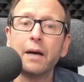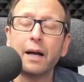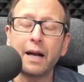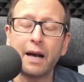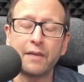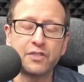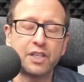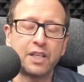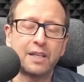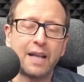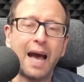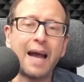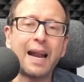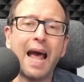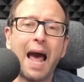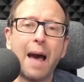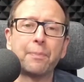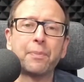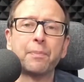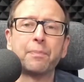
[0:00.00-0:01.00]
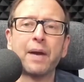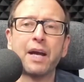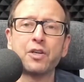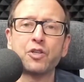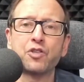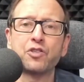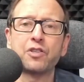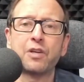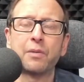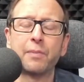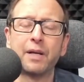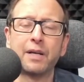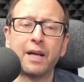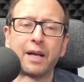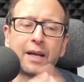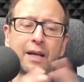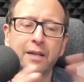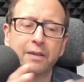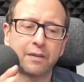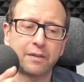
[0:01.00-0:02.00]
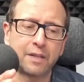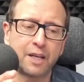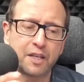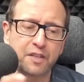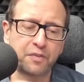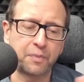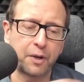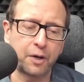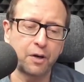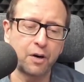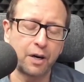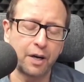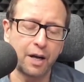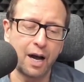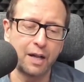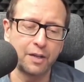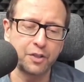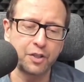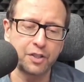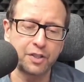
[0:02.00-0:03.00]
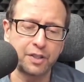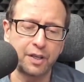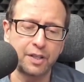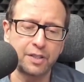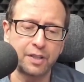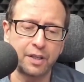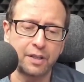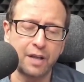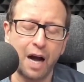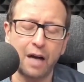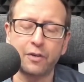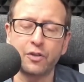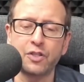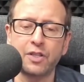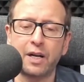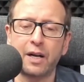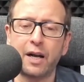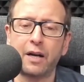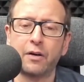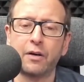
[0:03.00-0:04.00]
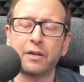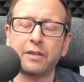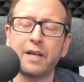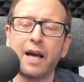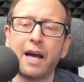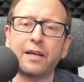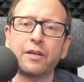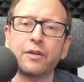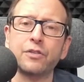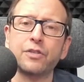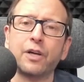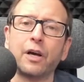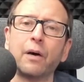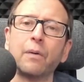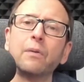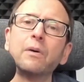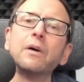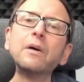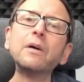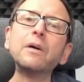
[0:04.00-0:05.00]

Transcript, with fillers: And I've seen that happen. Patients come in, they get their test from their cardiologist, and they say, doctor said I had a heart attack years ago.